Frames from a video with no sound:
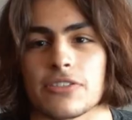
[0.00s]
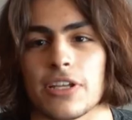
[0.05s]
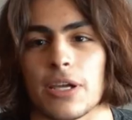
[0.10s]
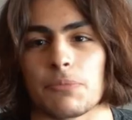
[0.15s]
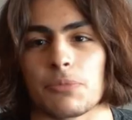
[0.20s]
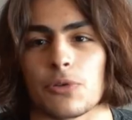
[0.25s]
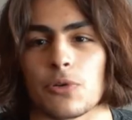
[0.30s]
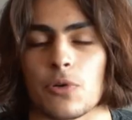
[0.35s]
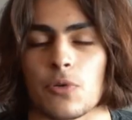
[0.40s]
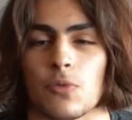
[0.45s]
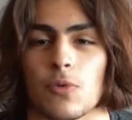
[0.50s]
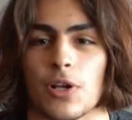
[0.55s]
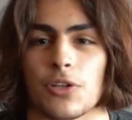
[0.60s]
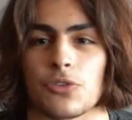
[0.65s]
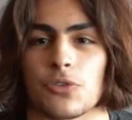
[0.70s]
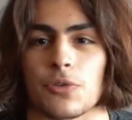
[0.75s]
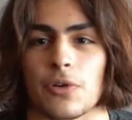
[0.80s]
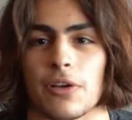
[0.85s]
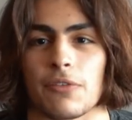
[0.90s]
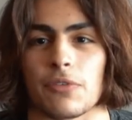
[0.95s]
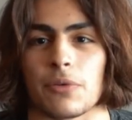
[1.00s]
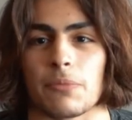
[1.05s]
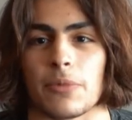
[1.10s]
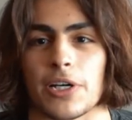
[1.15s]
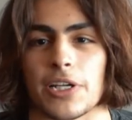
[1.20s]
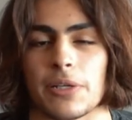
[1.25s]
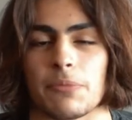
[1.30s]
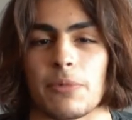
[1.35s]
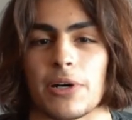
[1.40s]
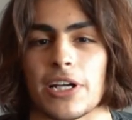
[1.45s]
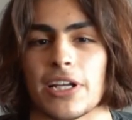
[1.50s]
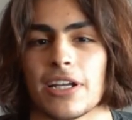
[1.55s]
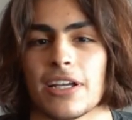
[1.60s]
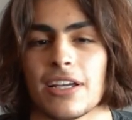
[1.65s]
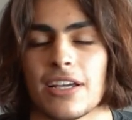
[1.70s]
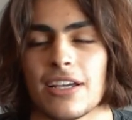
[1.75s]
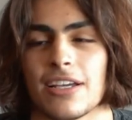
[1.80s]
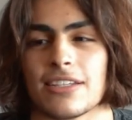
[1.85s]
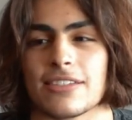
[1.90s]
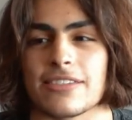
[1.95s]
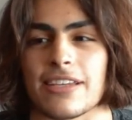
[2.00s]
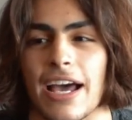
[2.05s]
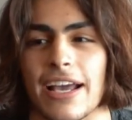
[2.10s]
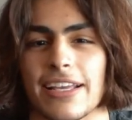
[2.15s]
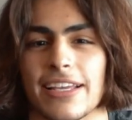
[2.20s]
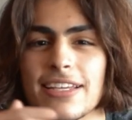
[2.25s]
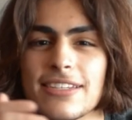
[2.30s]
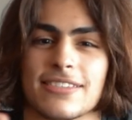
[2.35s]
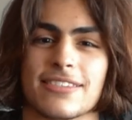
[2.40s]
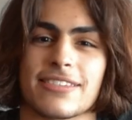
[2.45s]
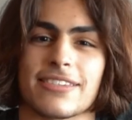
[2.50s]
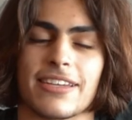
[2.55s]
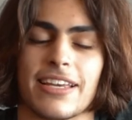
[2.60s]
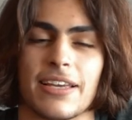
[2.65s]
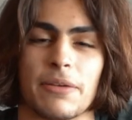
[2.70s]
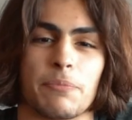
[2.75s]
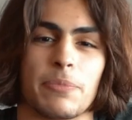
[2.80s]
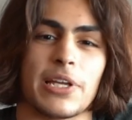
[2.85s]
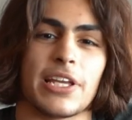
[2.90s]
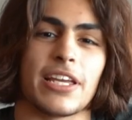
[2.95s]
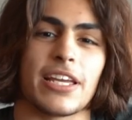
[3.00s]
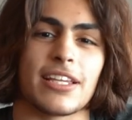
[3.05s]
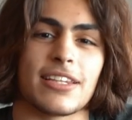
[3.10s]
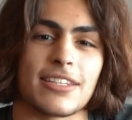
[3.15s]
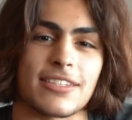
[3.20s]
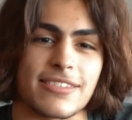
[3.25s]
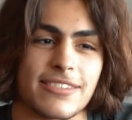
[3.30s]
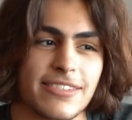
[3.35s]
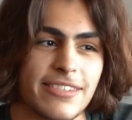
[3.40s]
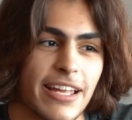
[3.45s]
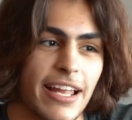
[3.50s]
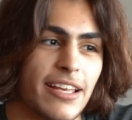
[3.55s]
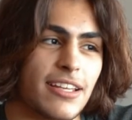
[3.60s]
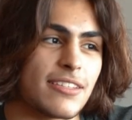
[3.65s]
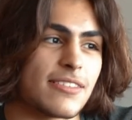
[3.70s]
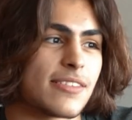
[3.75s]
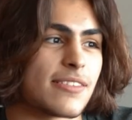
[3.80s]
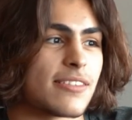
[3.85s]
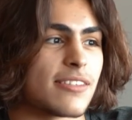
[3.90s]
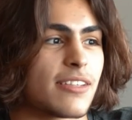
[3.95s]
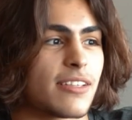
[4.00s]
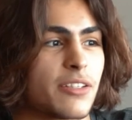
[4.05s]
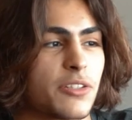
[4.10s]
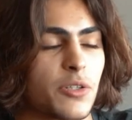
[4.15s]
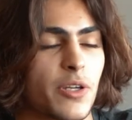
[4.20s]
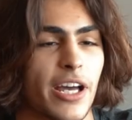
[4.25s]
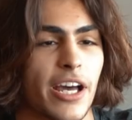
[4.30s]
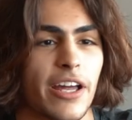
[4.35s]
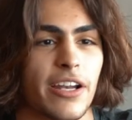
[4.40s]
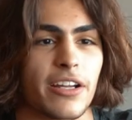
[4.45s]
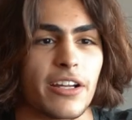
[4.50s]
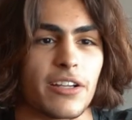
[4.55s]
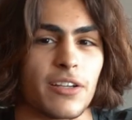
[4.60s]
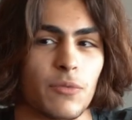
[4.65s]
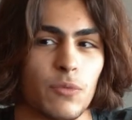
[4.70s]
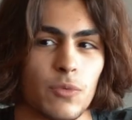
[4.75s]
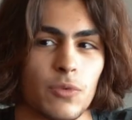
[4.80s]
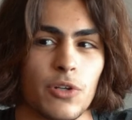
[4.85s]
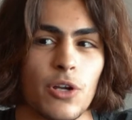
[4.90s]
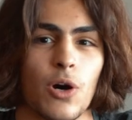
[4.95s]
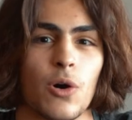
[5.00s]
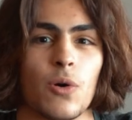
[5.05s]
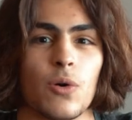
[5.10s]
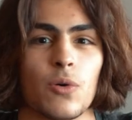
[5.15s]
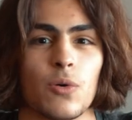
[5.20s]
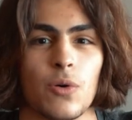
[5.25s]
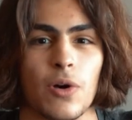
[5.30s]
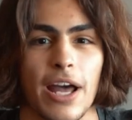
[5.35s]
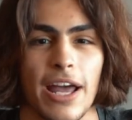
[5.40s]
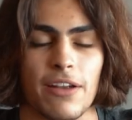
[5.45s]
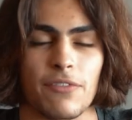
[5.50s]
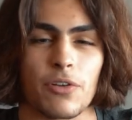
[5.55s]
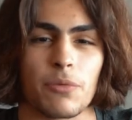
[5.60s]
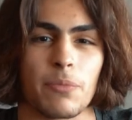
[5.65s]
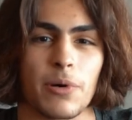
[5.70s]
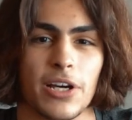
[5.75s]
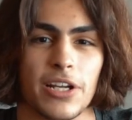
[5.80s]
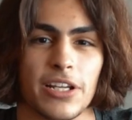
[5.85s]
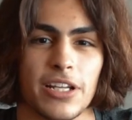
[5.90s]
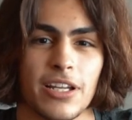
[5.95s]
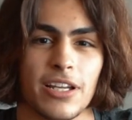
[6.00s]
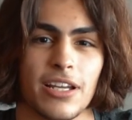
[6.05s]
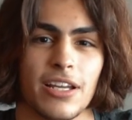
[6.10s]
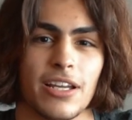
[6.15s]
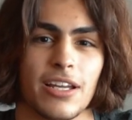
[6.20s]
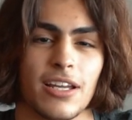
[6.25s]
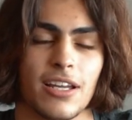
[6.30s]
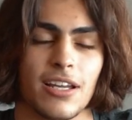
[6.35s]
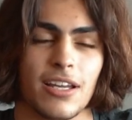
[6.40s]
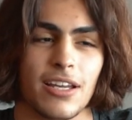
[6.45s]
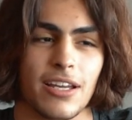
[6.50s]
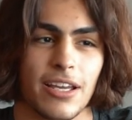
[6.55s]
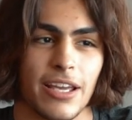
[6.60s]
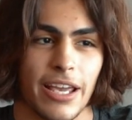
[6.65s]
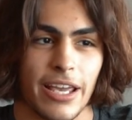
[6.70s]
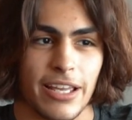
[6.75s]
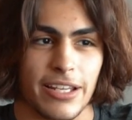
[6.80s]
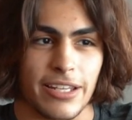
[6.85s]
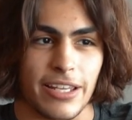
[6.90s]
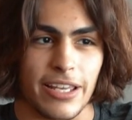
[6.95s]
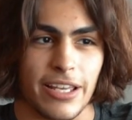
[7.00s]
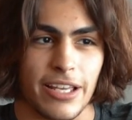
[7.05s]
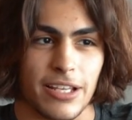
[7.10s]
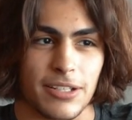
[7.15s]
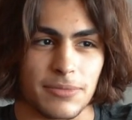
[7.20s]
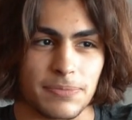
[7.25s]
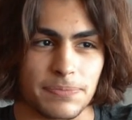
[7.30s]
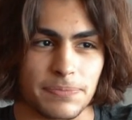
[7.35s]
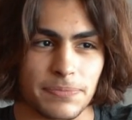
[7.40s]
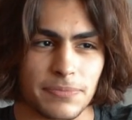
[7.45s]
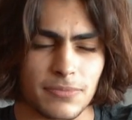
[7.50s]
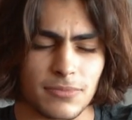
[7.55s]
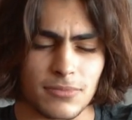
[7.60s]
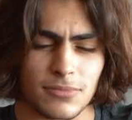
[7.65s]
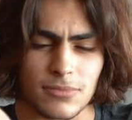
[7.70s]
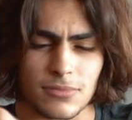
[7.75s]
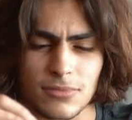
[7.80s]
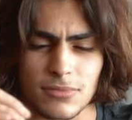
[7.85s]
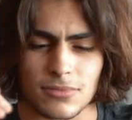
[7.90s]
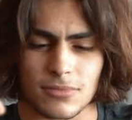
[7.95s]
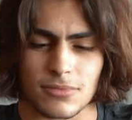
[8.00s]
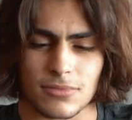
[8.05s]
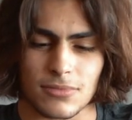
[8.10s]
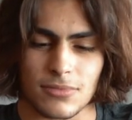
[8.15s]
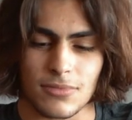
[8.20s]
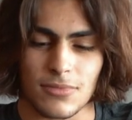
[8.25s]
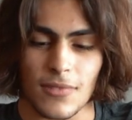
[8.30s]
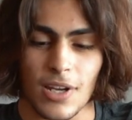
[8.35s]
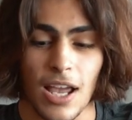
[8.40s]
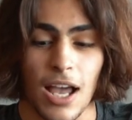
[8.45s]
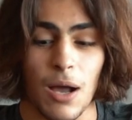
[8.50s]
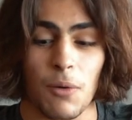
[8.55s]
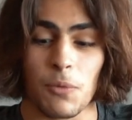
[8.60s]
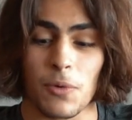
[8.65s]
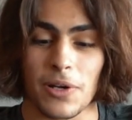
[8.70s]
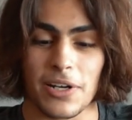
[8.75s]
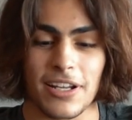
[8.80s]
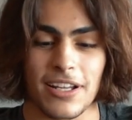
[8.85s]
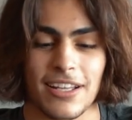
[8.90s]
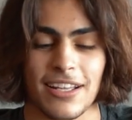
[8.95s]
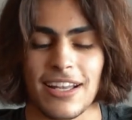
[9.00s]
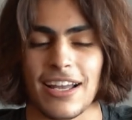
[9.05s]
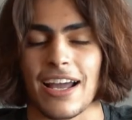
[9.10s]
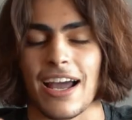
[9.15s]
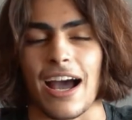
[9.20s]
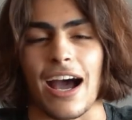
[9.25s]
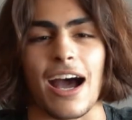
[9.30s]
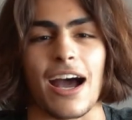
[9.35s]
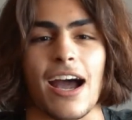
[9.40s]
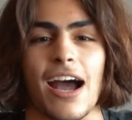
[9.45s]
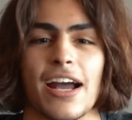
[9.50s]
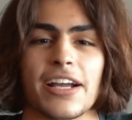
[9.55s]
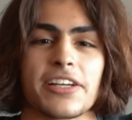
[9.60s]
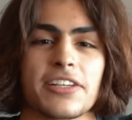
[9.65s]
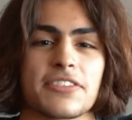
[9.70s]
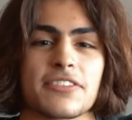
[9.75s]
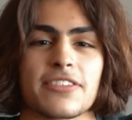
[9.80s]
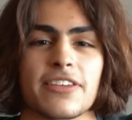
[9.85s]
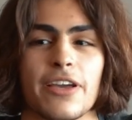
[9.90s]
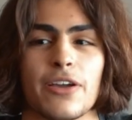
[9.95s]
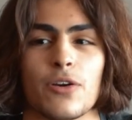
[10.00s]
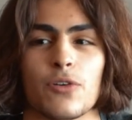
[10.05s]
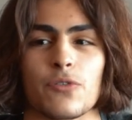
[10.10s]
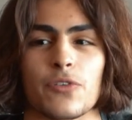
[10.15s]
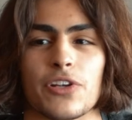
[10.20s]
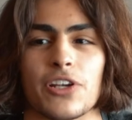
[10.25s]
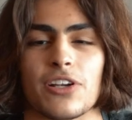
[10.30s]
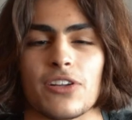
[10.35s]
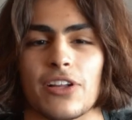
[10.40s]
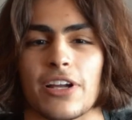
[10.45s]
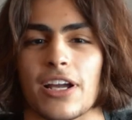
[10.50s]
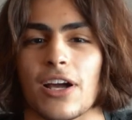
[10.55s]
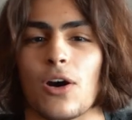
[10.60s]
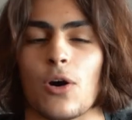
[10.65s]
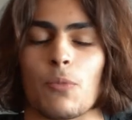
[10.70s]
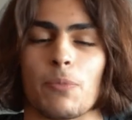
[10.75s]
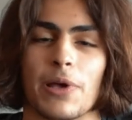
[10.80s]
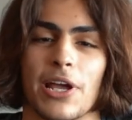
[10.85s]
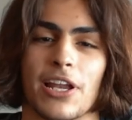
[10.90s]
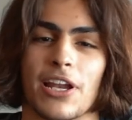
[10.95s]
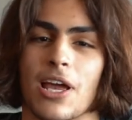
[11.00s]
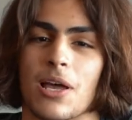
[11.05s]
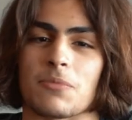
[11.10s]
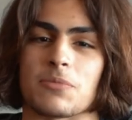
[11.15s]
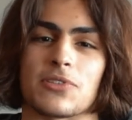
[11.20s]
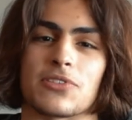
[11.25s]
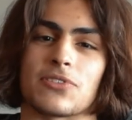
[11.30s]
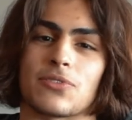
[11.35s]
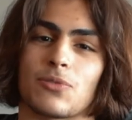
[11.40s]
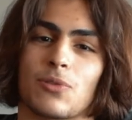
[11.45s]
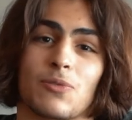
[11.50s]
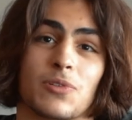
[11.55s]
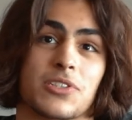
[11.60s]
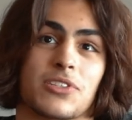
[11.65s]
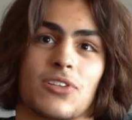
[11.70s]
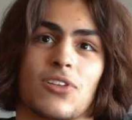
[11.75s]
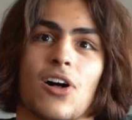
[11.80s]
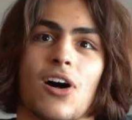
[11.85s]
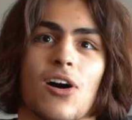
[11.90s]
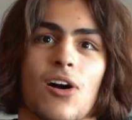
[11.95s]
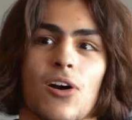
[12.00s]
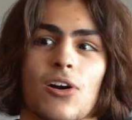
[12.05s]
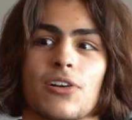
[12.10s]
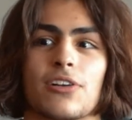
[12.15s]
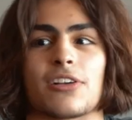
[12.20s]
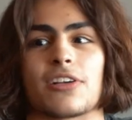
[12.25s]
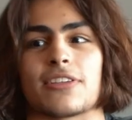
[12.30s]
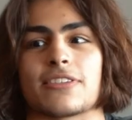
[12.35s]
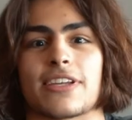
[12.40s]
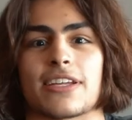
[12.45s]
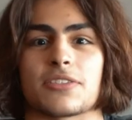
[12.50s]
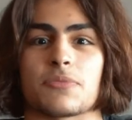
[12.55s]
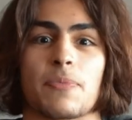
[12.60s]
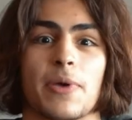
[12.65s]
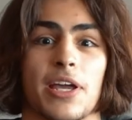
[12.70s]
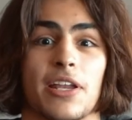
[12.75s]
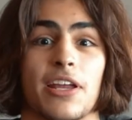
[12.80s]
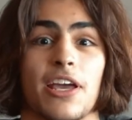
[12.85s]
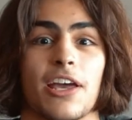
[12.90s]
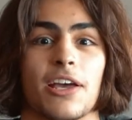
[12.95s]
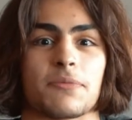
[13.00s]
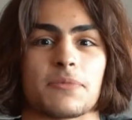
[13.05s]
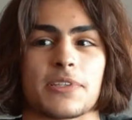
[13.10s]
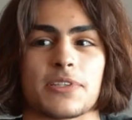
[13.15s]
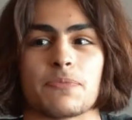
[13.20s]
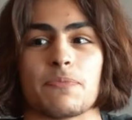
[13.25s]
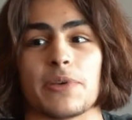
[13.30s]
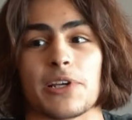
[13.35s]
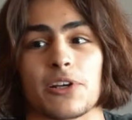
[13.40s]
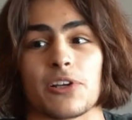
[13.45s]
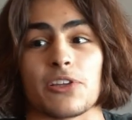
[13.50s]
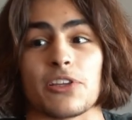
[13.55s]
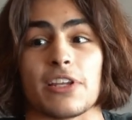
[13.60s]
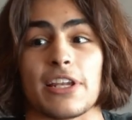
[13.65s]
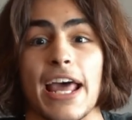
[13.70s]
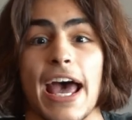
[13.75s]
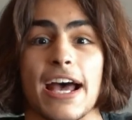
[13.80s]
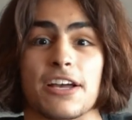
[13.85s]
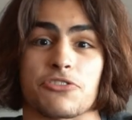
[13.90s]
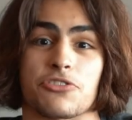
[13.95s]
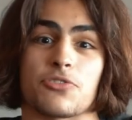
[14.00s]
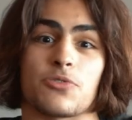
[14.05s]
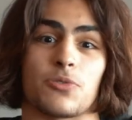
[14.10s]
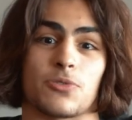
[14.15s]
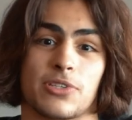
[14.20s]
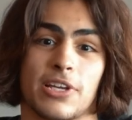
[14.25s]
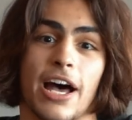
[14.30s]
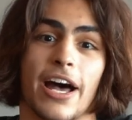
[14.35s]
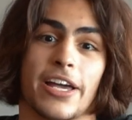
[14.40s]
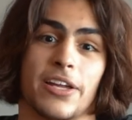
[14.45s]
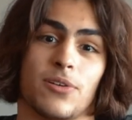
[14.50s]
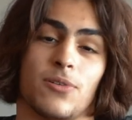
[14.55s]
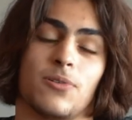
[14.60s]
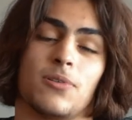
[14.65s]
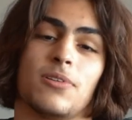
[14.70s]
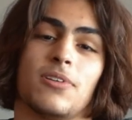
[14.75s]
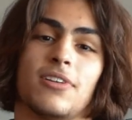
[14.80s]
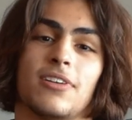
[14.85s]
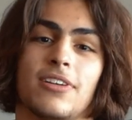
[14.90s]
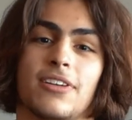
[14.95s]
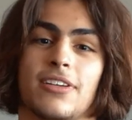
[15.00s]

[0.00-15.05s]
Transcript: step through and run through everybody. But so I guess being in the States, you kind of know everybody. And then I could say over here like, oh, Pan Ams was a lot harder because that's Pan Ams. It's bigger than national title